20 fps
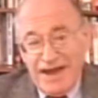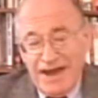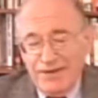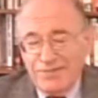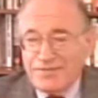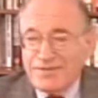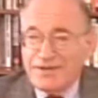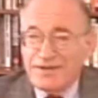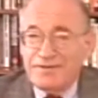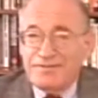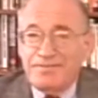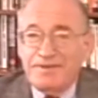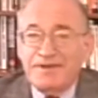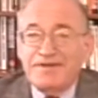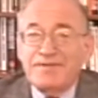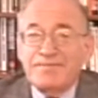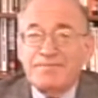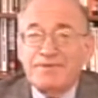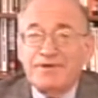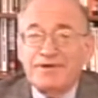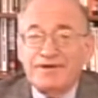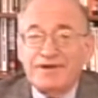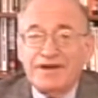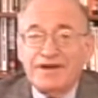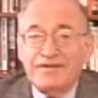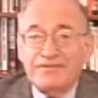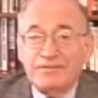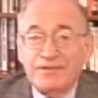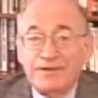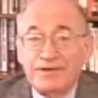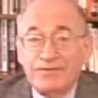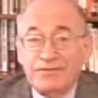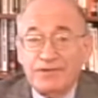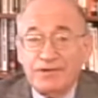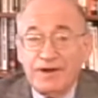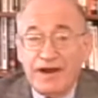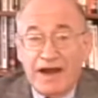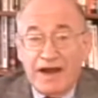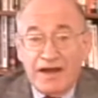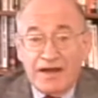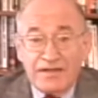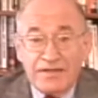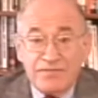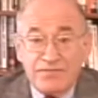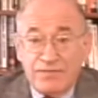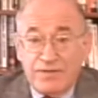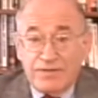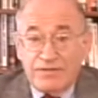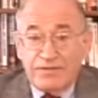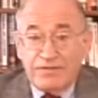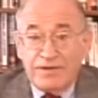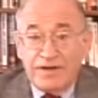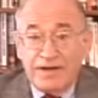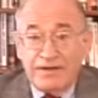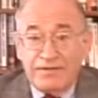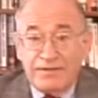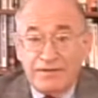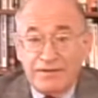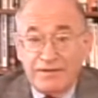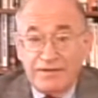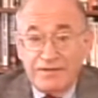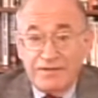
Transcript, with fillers: a house here in Pittsburgh, and we were asked whether or not